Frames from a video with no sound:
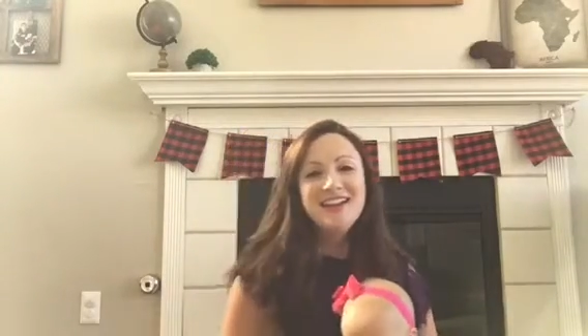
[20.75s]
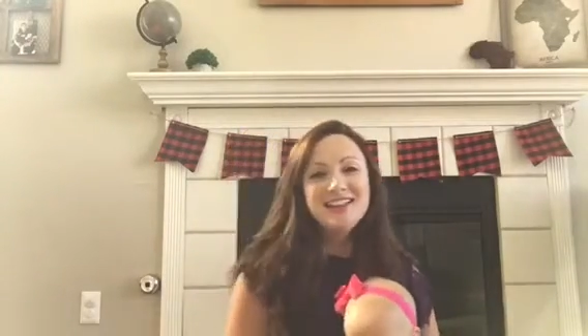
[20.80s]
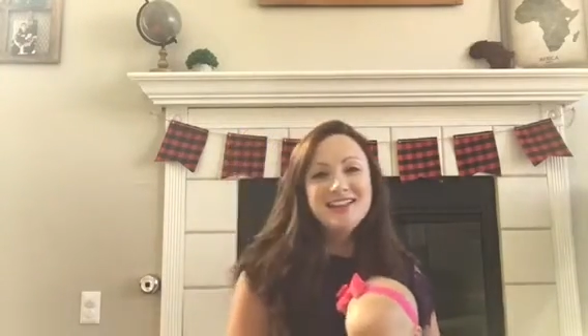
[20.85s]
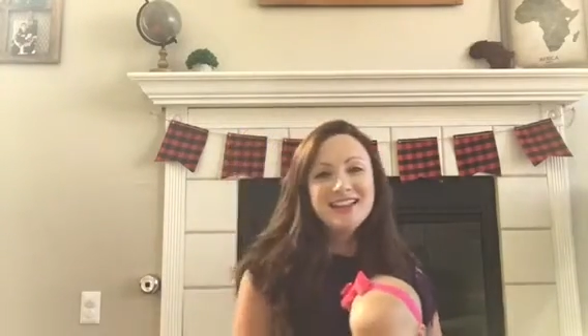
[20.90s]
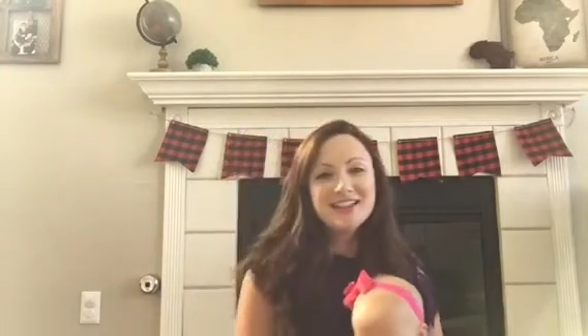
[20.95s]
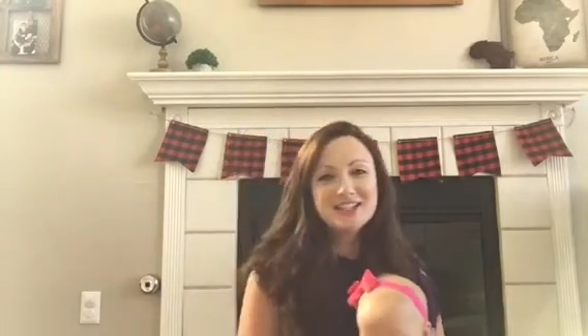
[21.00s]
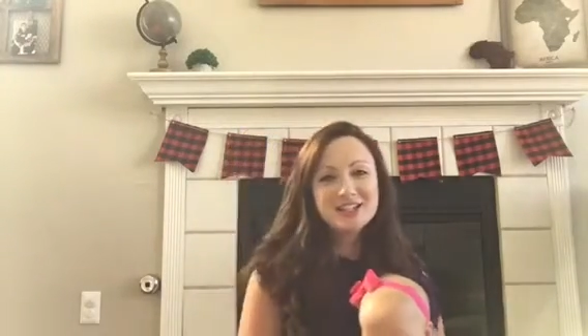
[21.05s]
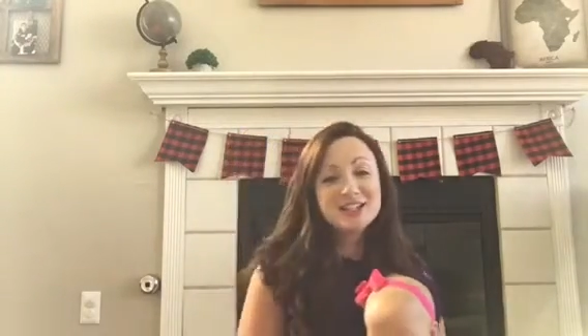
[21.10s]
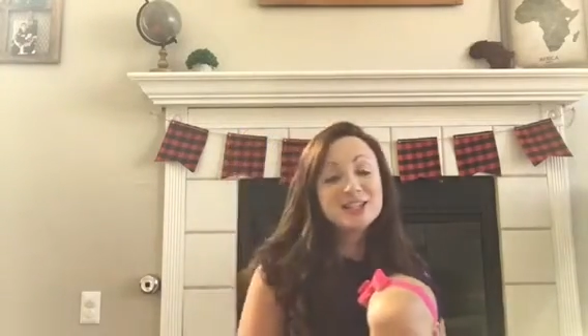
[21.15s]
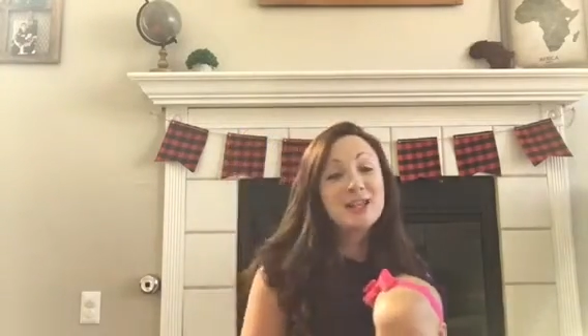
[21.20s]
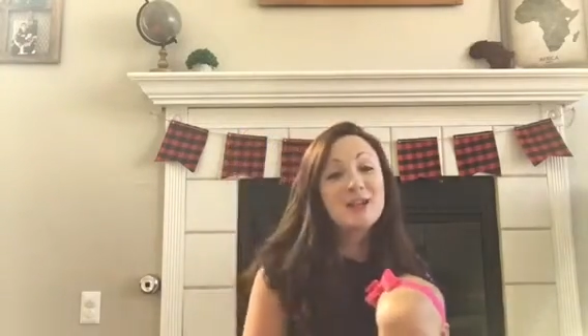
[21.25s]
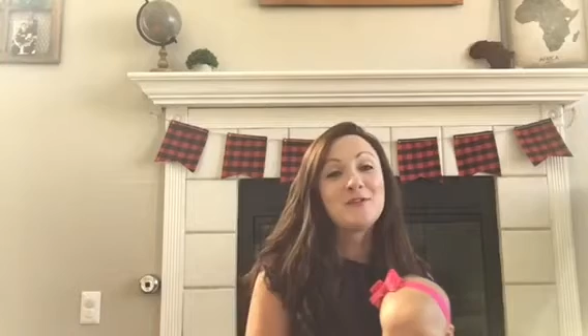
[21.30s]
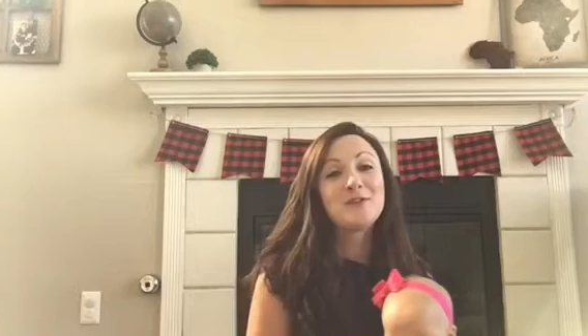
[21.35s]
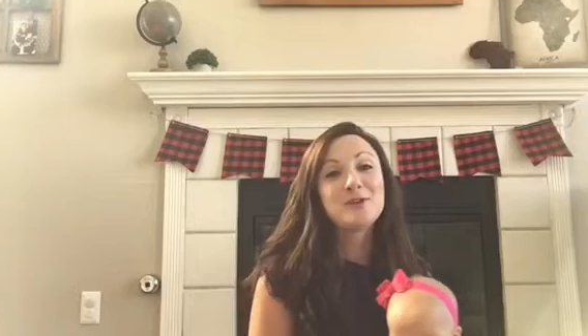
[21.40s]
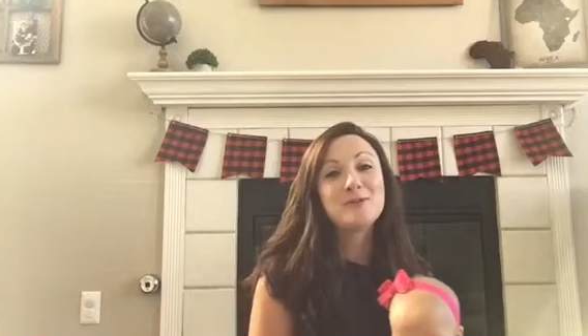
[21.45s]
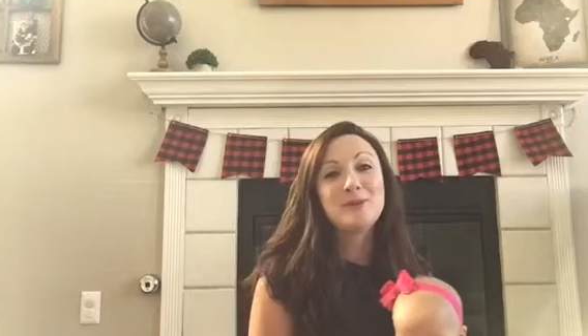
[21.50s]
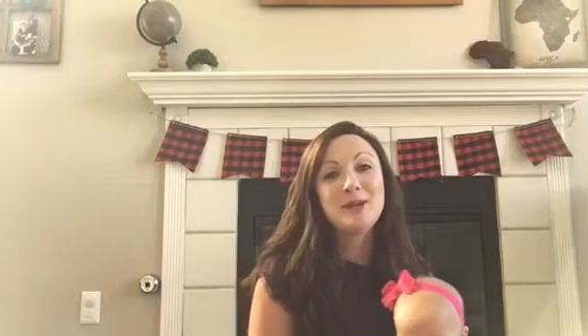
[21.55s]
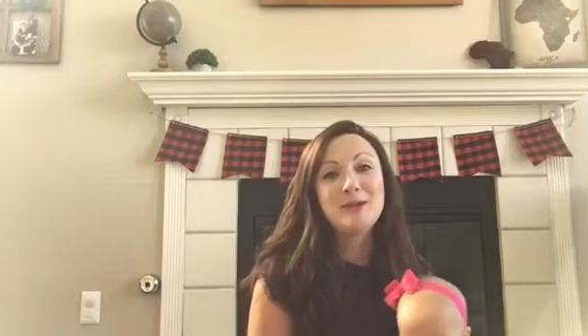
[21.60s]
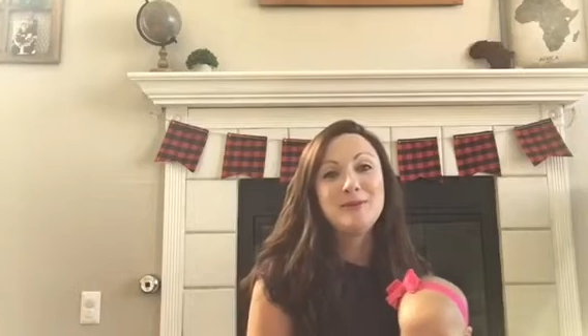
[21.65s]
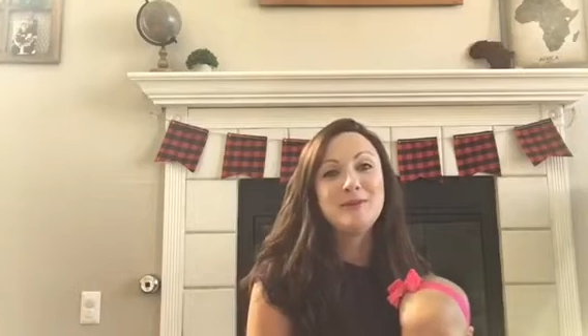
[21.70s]
that's just life
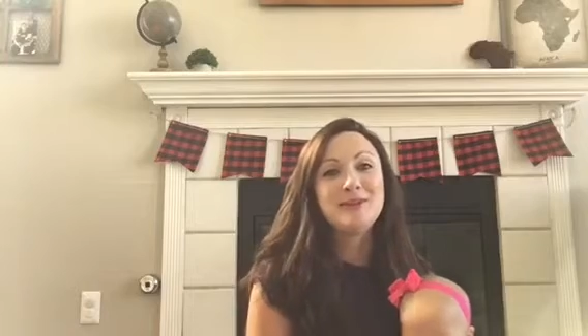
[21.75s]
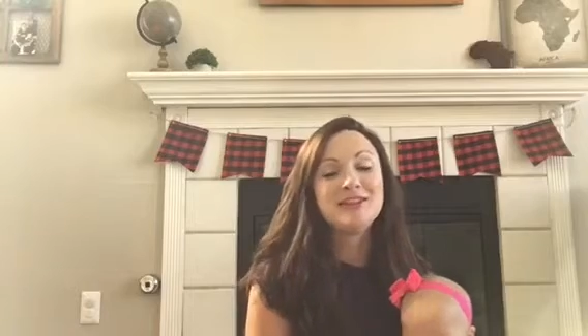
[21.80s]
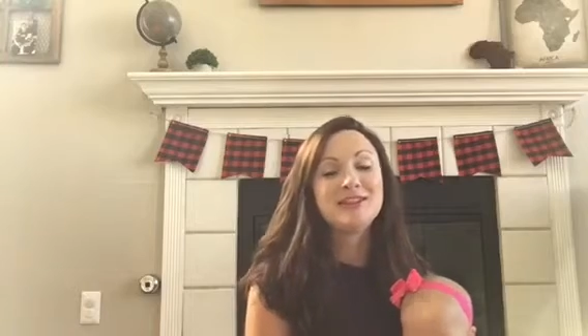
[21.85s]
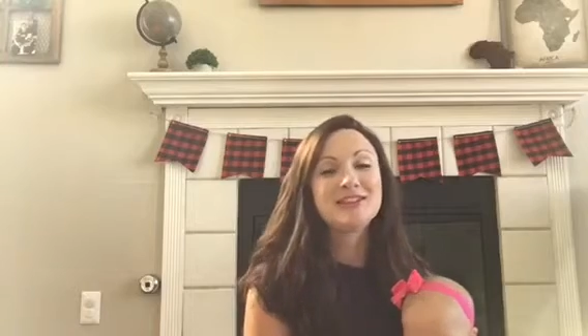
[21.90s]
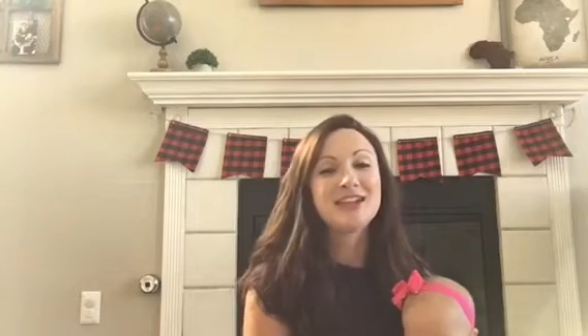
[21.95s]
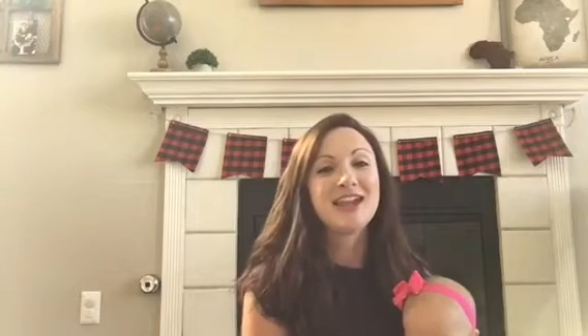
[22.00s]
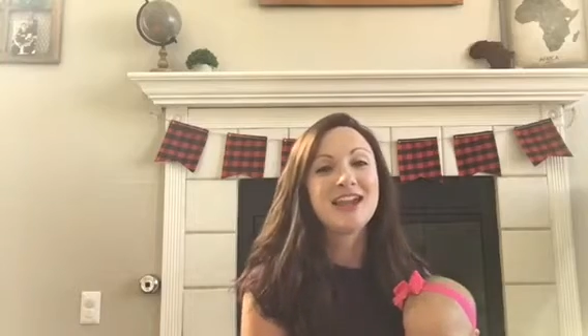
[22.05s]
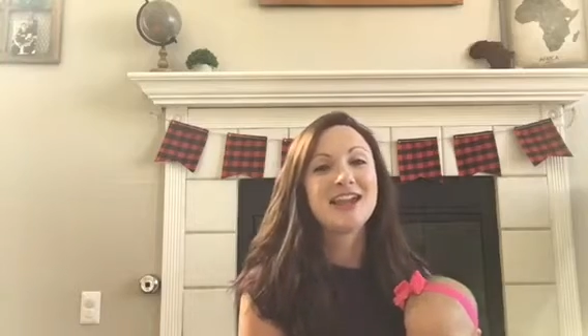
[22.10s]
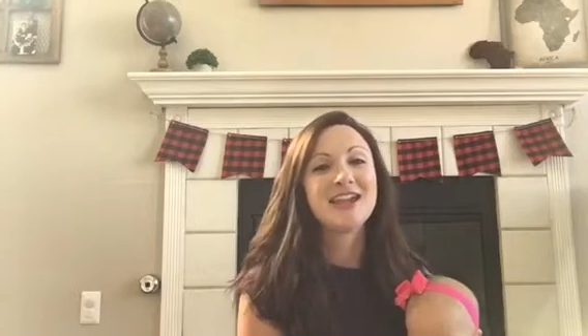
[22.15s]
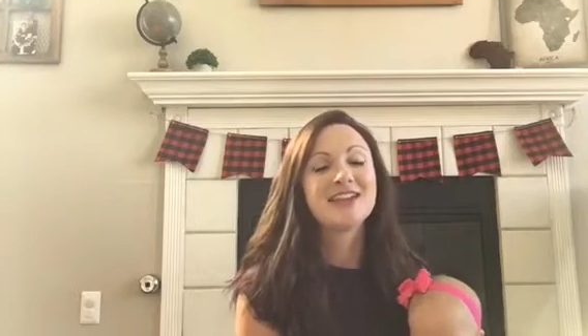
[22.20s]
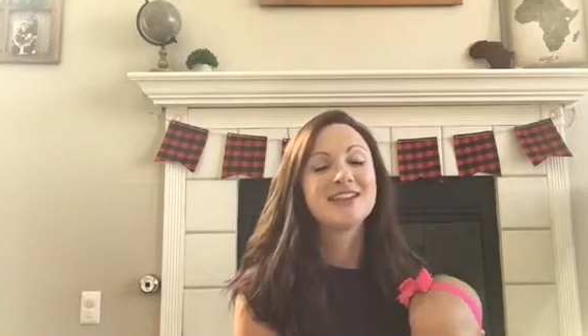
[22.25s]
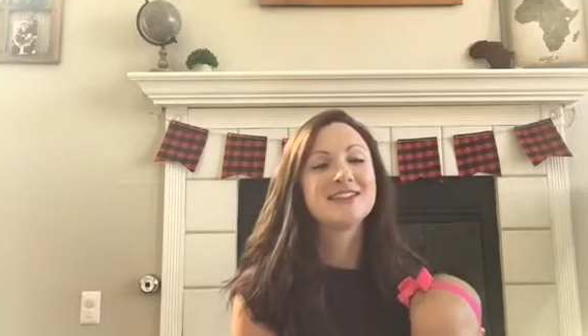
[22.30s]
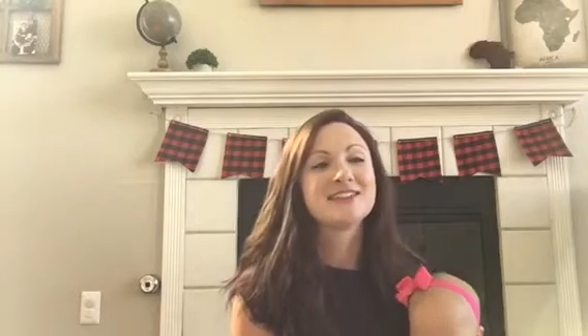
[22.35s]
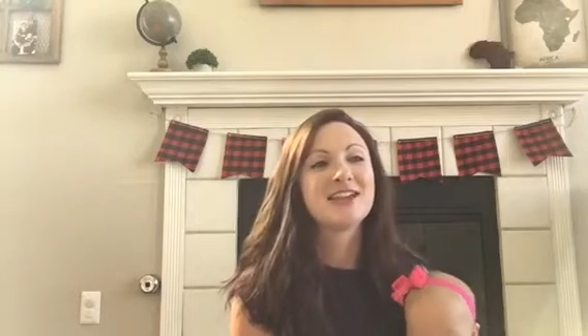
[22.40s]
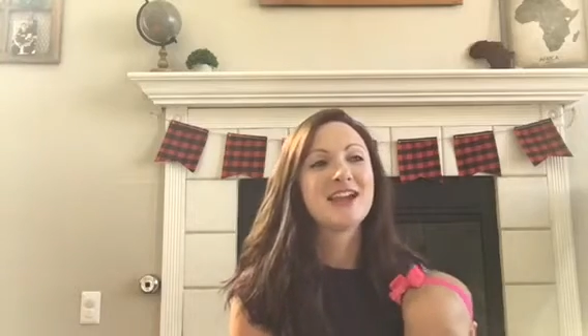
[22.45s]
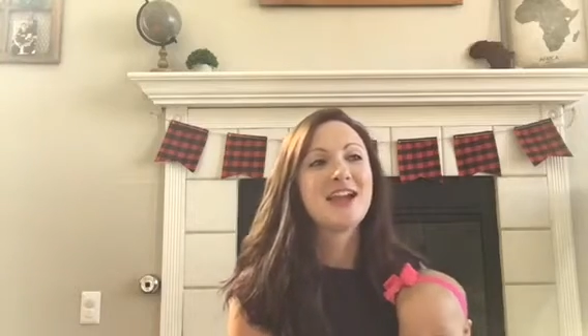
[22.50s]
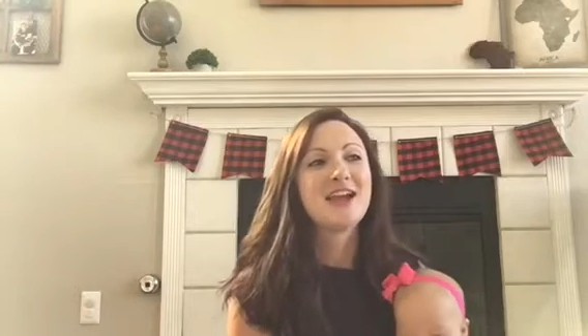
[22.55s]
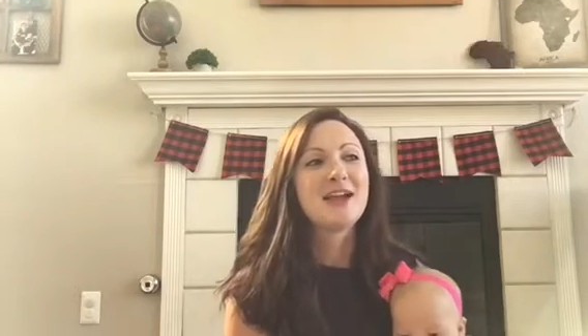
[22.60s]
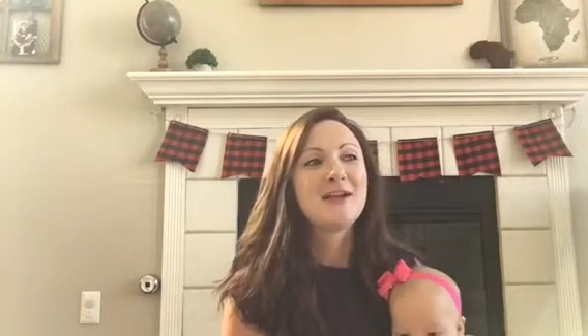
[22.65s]
with babies. And